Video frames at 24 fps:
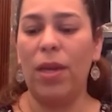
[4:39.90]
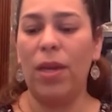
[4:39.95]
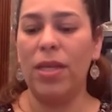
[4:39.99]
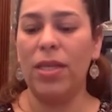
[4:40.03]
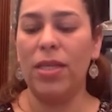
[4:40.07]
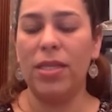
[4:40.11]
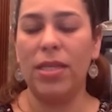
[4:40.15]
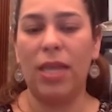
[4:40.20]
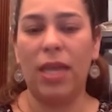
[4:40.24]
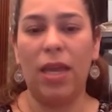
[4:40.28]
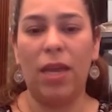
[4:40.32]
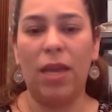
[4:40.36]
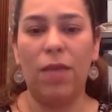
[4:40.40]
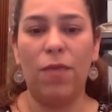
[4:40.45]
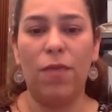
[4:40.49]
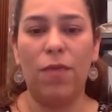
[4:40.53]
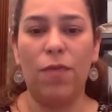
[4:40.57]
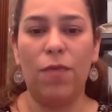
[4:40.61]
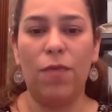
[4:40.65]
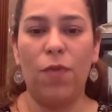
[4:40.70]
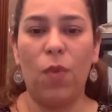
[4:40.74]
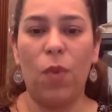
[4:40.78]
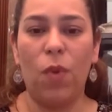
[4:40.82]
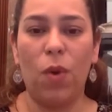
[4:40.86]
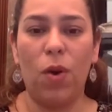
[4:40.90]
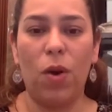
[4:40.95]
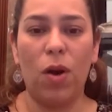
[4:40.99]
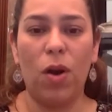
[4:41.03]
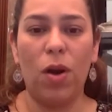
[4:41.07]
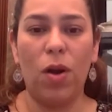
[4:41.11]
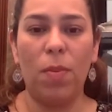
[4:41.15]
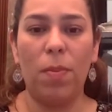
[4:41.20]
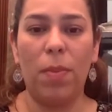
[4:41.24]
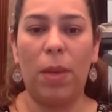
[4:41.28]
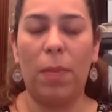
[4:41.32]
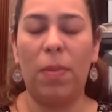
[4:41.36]
say
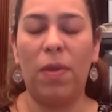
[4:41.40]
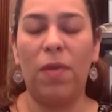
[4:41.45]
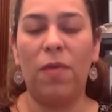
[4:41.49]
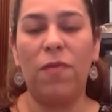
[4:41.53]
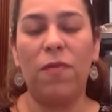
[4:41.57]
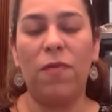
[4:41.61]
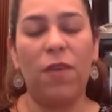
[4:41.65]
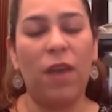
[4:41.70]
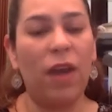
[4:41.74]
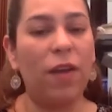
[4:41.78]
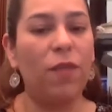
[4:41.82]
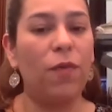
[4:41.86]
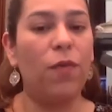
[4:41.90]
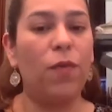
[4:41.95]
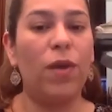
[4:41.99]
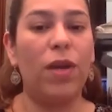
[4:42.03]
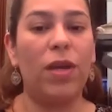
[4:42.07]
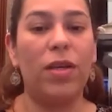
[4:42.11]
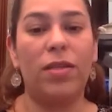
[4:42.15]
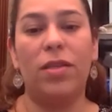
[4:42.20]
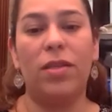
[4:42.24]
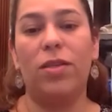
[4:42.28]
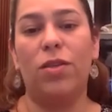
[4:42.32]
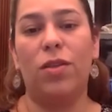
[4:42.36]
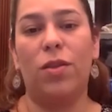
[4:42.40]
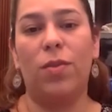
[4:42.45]
four, maybe five weeks into the